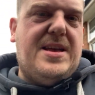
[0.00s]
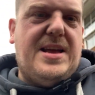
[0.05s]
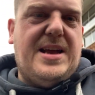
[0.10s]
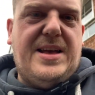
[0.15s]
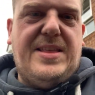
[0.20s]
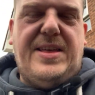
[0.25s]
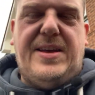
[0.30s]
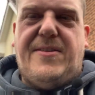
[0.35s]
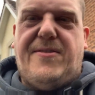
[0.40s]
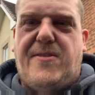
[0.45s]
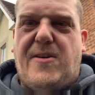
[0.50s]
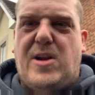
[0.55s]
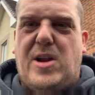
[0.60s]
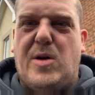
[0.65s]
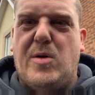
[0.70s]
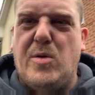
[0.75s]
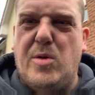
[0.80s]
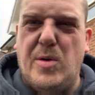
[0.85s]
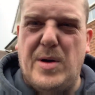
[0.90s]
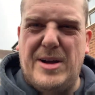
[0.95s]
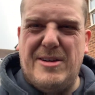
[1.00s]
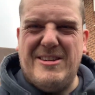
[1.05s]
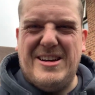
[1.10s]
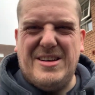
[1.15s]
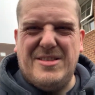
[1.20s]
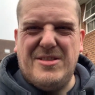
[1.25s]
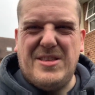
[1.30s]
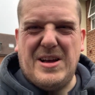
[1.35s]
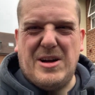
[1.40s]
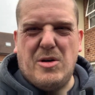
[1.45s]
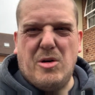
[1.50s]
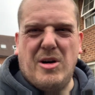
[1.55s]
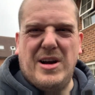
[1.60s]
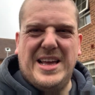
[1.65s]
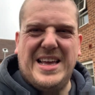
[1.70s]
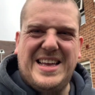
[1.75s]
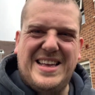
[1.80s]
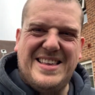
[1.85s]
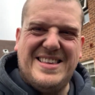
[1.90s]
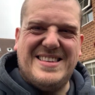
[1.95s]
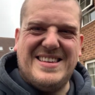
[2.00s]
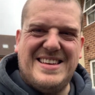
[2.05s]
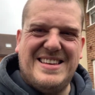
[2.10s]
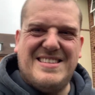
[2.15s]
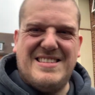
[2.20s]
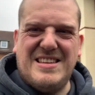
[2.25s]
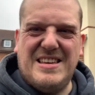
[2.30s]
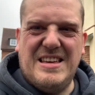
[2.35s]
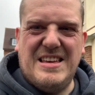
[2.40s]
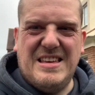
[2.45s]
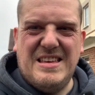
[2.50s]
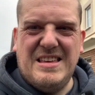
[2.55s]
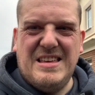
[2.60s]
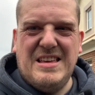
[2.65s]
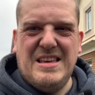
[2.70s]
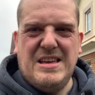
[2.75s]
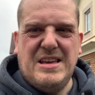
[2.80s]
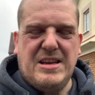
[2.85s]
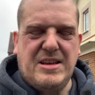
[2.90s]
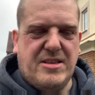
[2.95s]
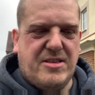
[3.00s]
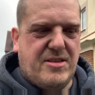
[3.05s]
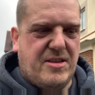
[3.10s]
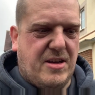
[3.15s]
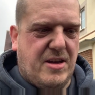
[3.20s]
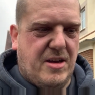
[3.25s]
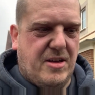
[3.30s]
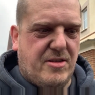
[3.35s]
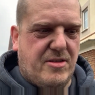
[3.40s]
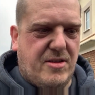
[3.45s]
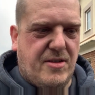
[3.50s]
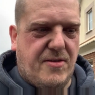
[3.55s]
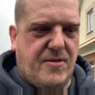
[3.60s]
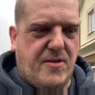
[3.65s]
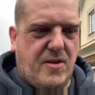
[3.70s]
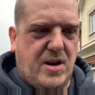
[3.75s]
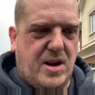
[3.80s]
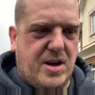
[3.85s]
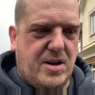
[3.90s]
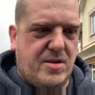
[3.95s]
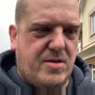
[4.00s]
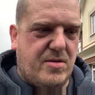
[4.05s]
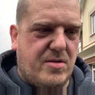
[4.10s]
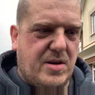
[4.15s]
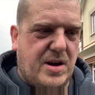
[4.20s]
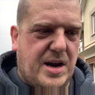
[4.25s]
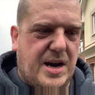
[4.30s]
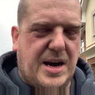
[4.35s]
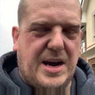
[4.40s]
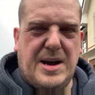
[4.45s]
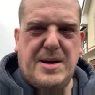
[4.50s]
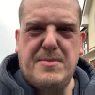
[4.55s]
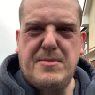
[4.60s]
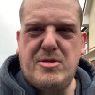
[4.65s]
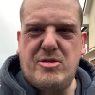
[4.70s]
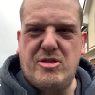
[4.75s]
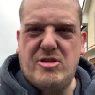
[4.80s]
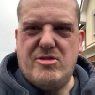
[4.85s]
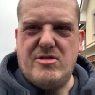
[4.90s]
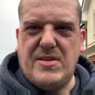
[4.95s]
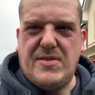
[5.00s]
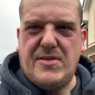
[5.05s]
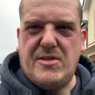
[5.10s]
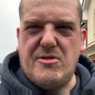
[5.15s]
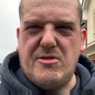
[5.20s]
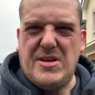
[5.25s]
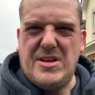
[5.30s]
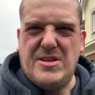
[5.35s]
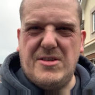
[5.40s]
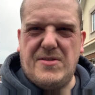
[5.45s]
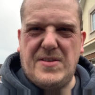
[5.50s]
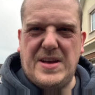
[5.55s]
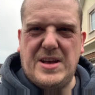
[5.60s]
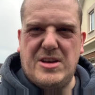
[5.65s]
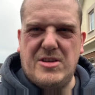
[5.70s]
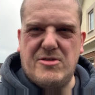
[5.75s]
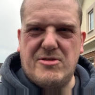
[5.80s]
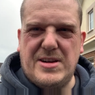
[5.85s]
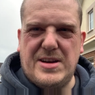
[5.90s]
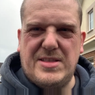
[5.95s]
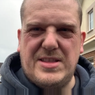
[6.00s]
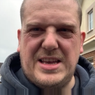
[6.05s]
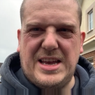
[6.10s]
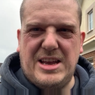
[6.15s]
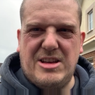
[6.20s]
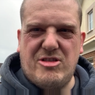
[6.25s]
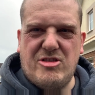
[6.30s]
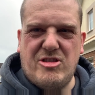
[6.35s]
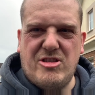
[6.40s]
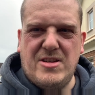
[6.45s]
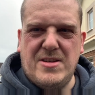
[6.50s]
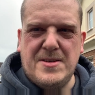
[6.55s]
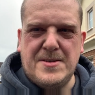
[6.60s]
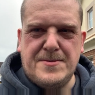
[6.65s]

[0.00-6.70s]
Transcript: they follow all the way around. They're quite easy to follow. You just have to run your fingers around the edge,